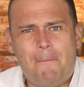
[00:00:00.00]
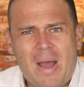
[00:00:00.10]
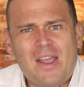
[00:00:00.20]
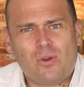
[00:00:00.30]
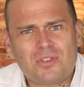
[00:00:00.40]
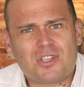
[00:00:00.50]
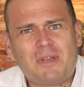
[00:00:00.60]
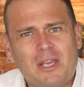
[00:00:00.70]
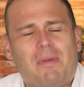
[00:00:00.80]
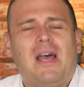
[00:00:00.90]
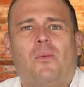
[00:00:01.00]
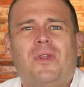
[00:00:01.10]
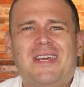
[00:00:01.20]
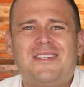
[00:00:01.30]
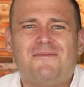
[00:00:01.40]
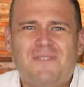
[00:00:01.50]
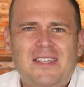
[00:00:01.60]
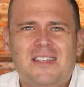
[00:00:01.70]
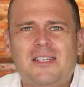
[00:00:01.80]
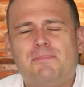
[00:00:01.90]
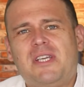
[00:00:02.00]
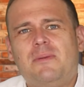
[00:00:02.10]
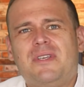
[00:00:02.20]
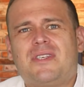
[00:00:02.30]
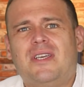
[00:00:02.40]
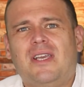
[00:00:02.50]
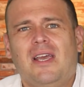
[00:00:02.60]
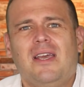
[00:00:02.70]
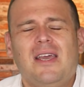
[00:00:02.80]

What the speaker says: bang on to me about when they're defending the BBC